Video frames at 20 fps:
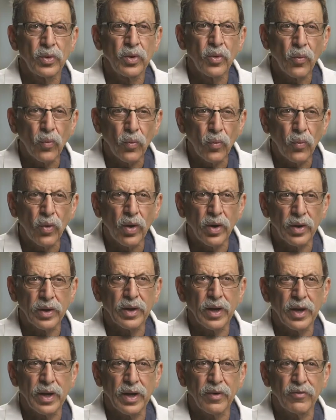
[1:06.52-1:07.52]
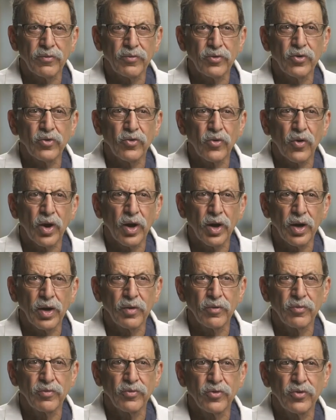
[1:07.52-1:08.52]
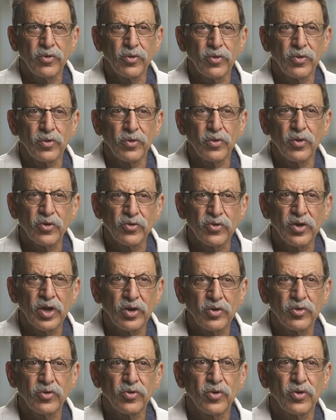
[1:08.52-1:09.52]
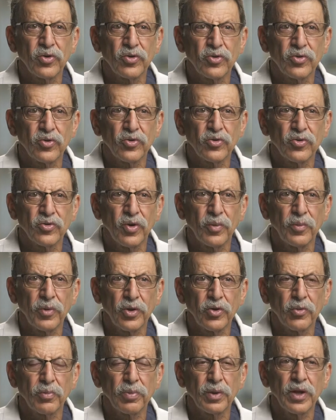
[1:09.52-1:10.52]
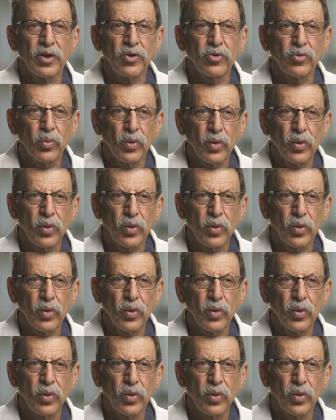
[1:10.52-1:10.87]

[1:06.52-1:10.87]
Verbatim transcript: We don't want to have to drive to Los Angeles or some other place.